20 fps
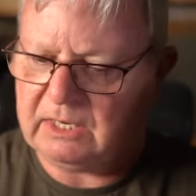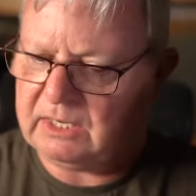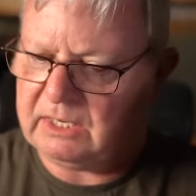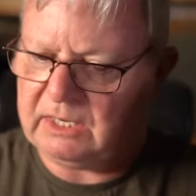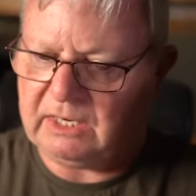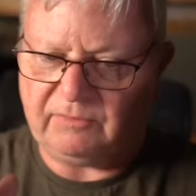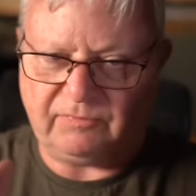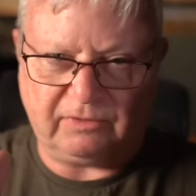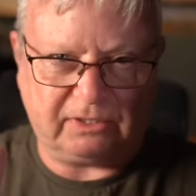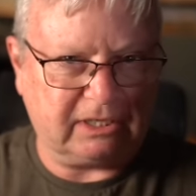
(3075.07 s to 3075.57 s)

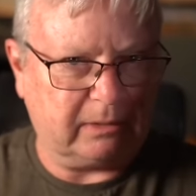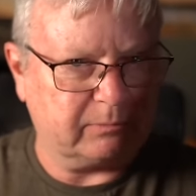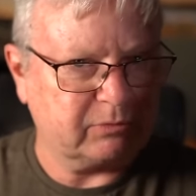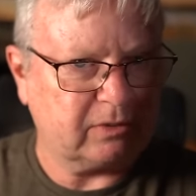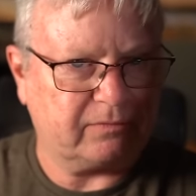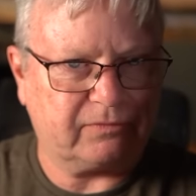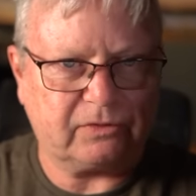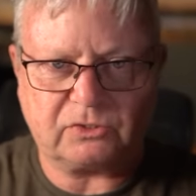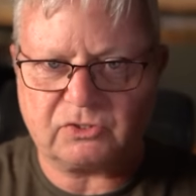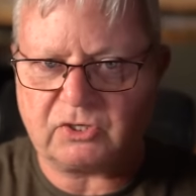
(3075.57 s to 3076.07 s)
If it comes
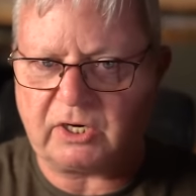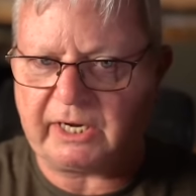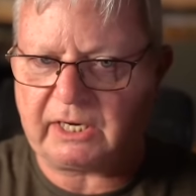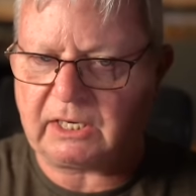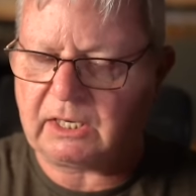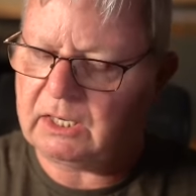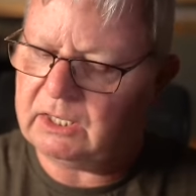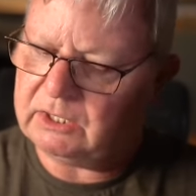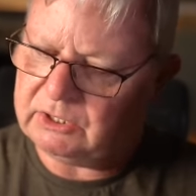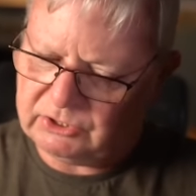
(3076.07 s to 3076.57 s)
off the track,
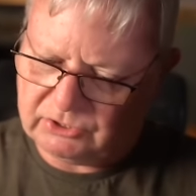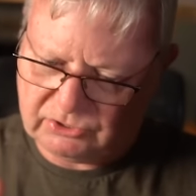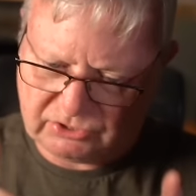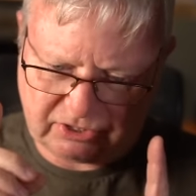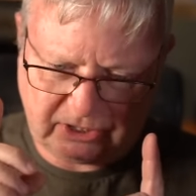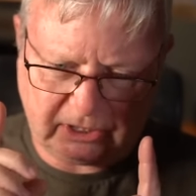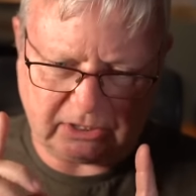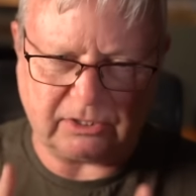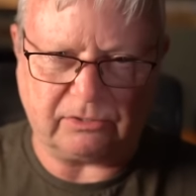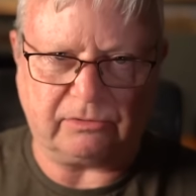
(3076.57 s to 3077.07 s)
you
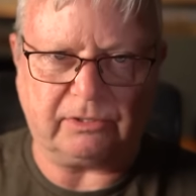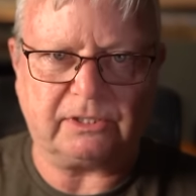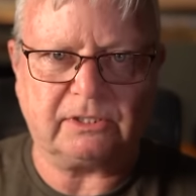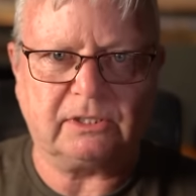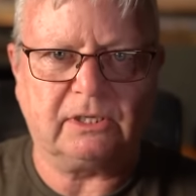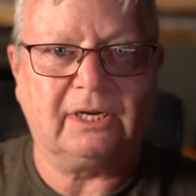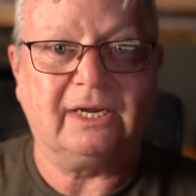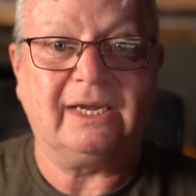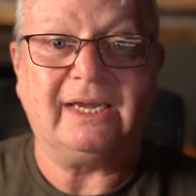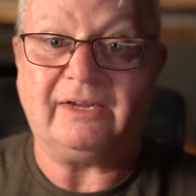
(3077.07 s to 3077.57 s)
center it.
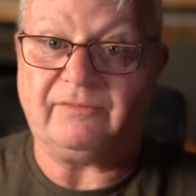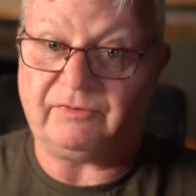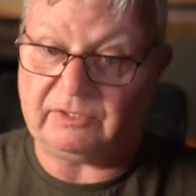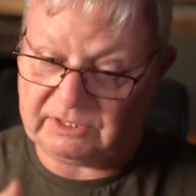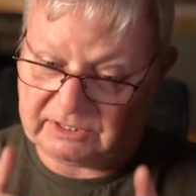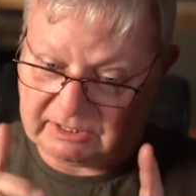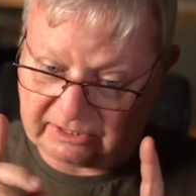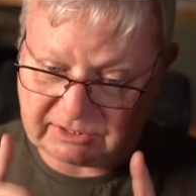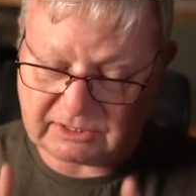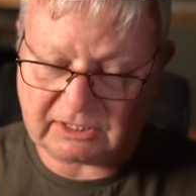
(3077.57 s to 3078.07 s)
If it
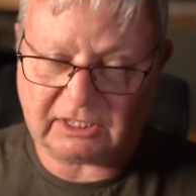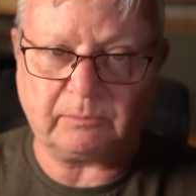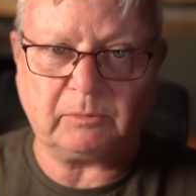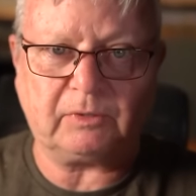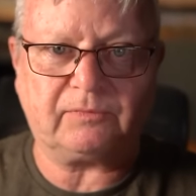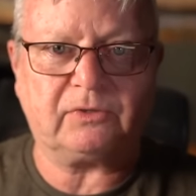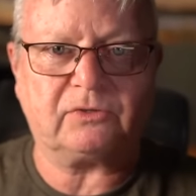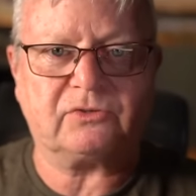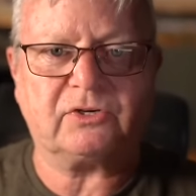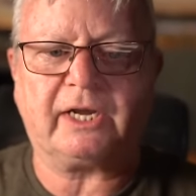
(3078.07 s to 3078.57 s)
doesn't come
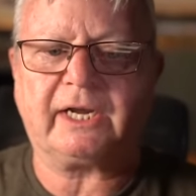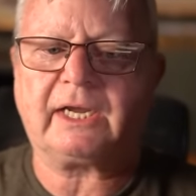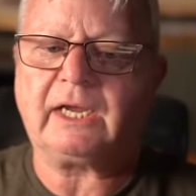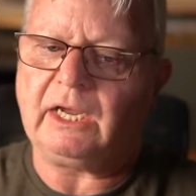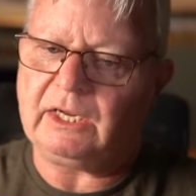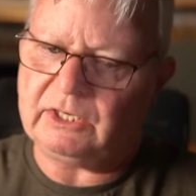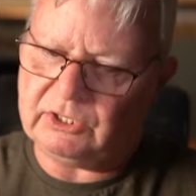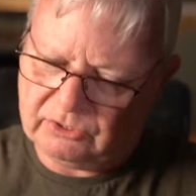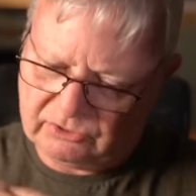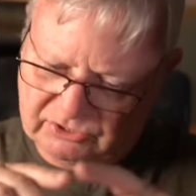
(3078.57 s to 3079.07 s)
off the track,
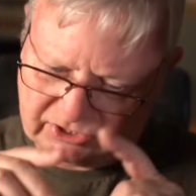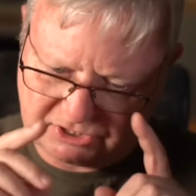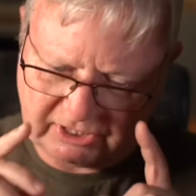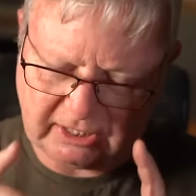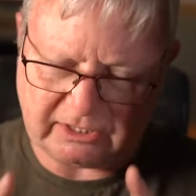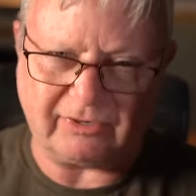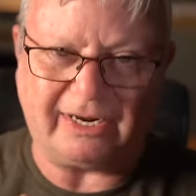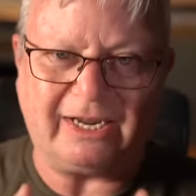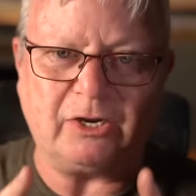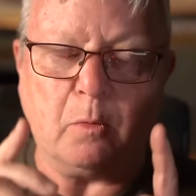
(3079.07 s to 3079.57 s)
you
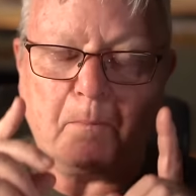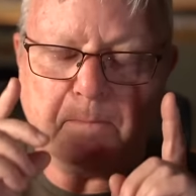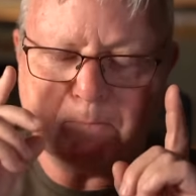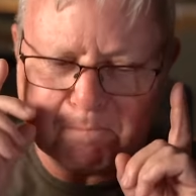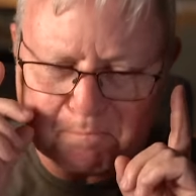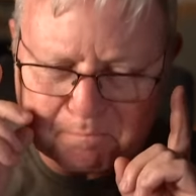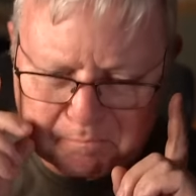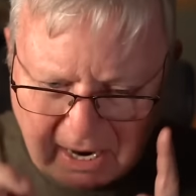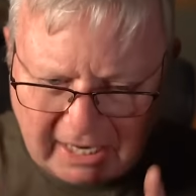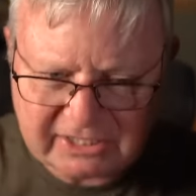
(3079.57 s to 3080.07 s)
center it. You
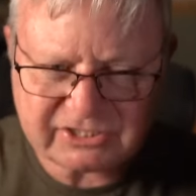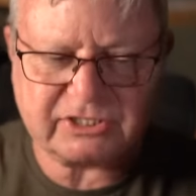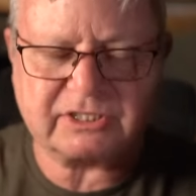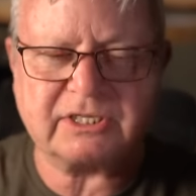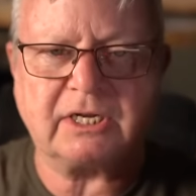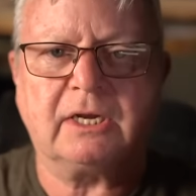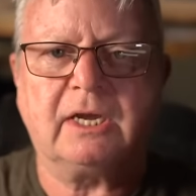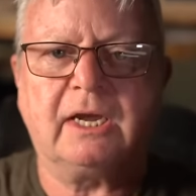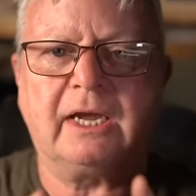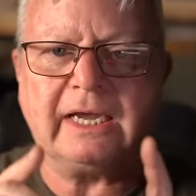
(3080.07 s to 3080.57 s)
must
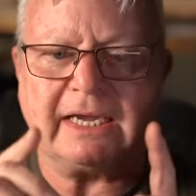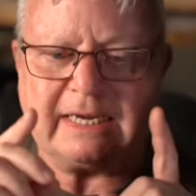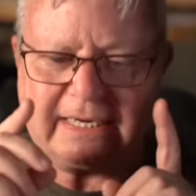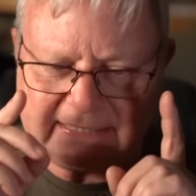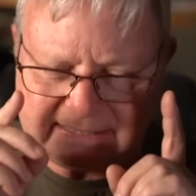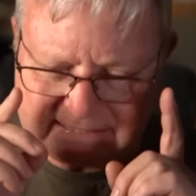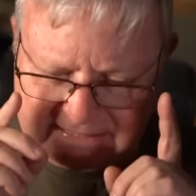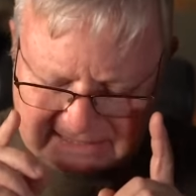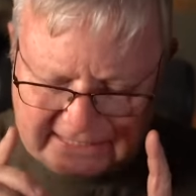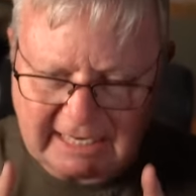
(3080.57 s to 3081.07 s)

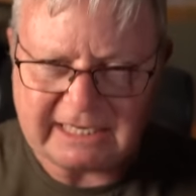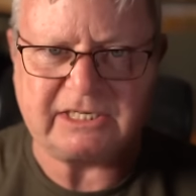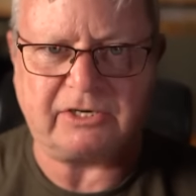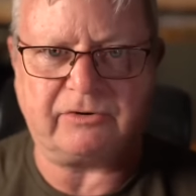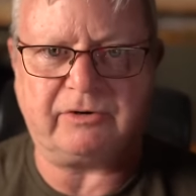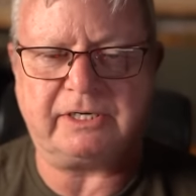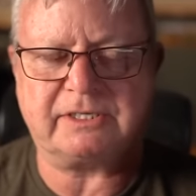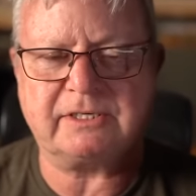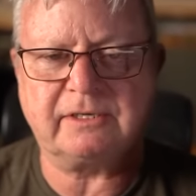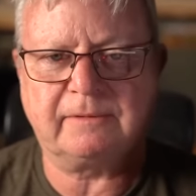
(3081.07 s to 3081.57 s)
center
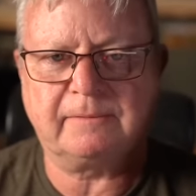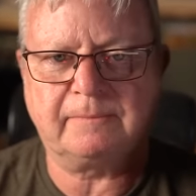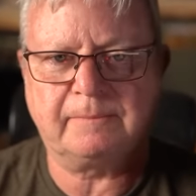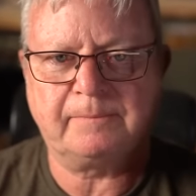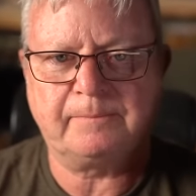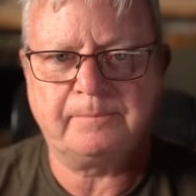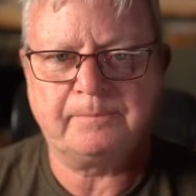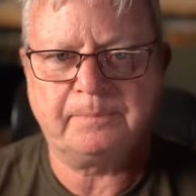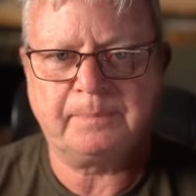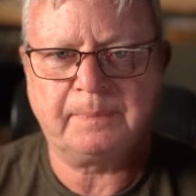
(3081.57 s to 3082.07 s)
it.
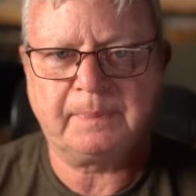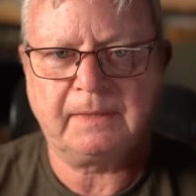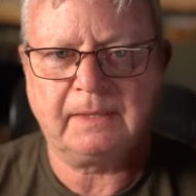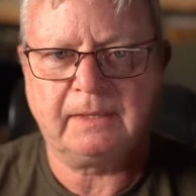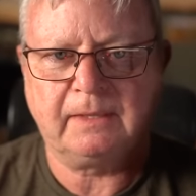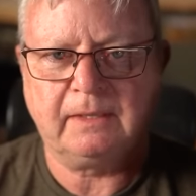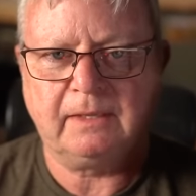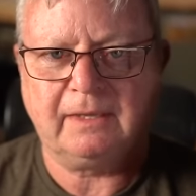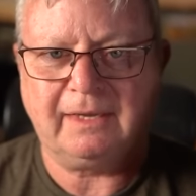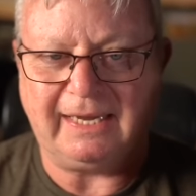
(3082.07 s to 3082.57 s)

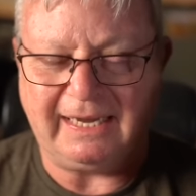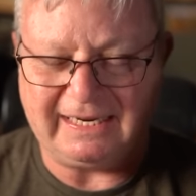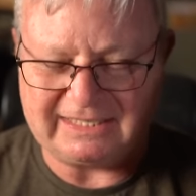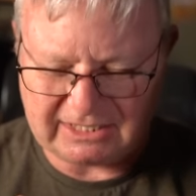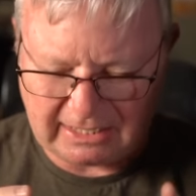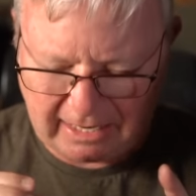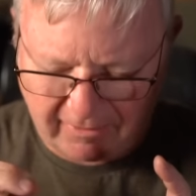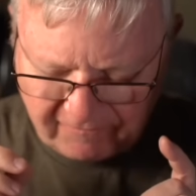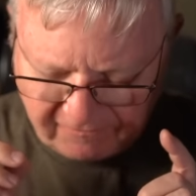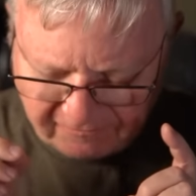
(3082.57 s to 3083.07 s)
It's
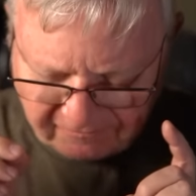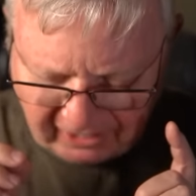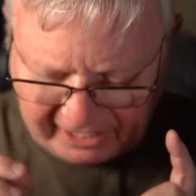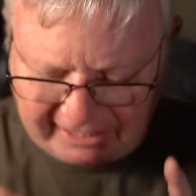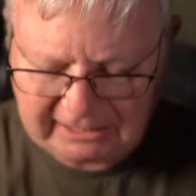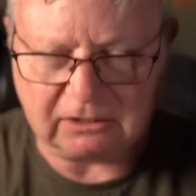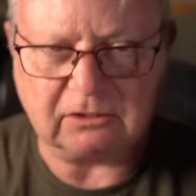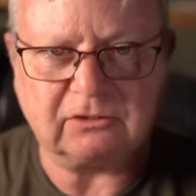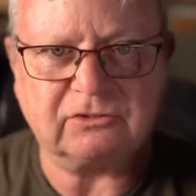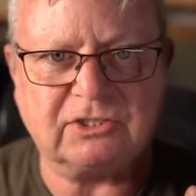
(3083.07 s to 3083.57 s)

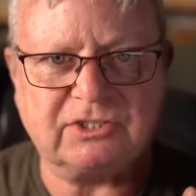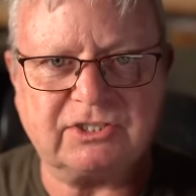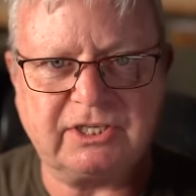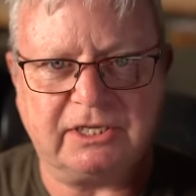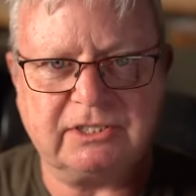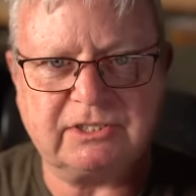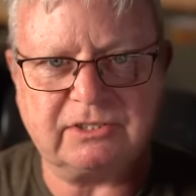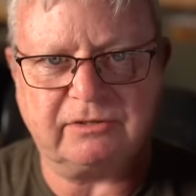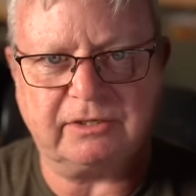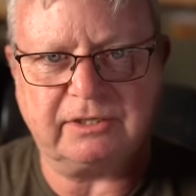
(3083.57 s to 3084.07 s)
vital to
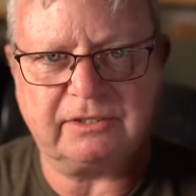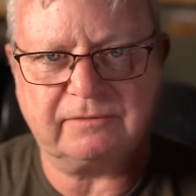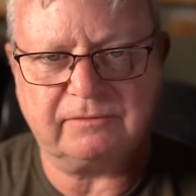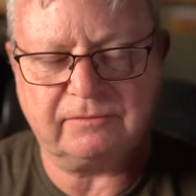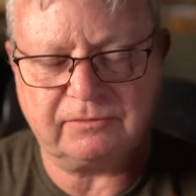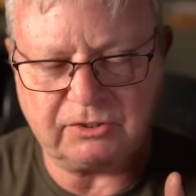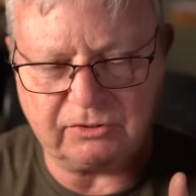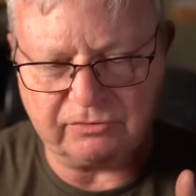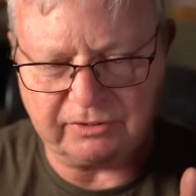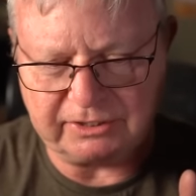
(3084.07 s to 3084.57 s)
center it,
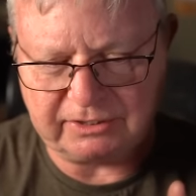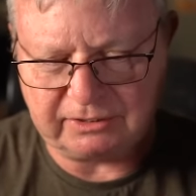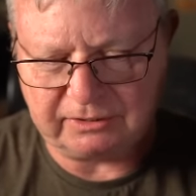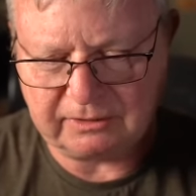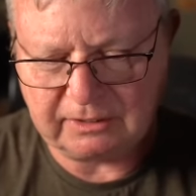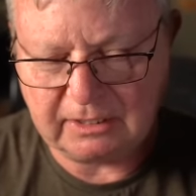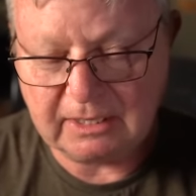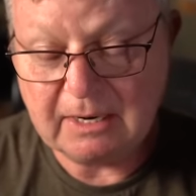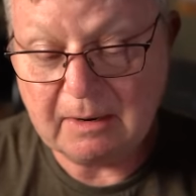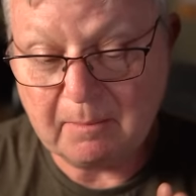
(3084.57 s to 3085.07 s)
to reason.
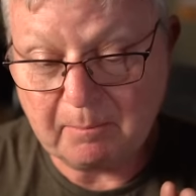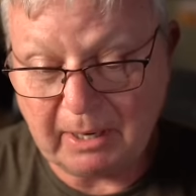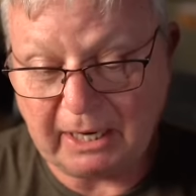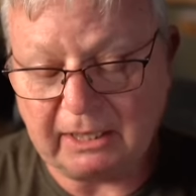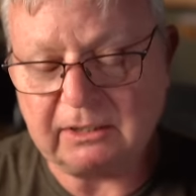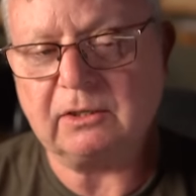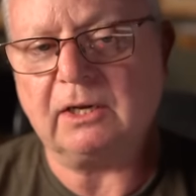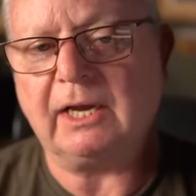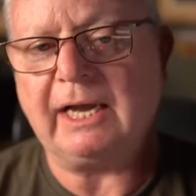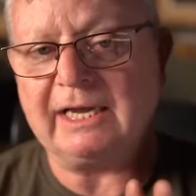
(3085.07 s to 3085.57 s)

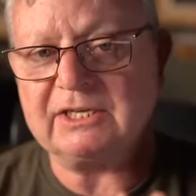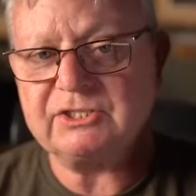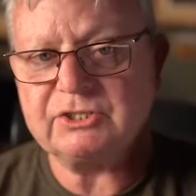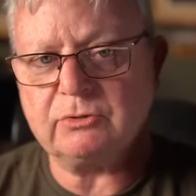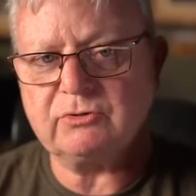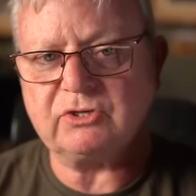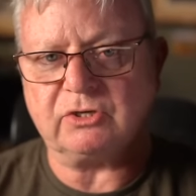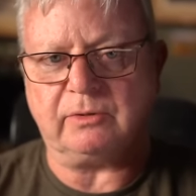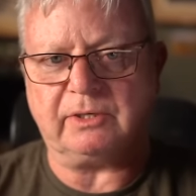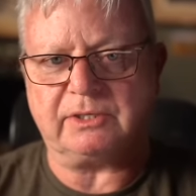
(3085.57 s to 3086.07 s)
But as you
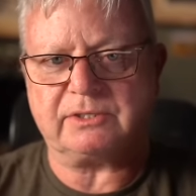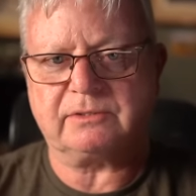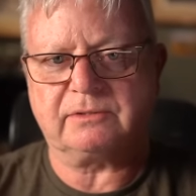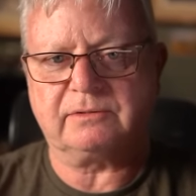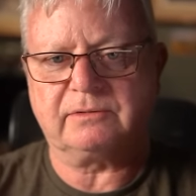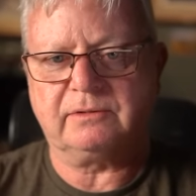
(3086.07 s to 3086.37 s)
do it,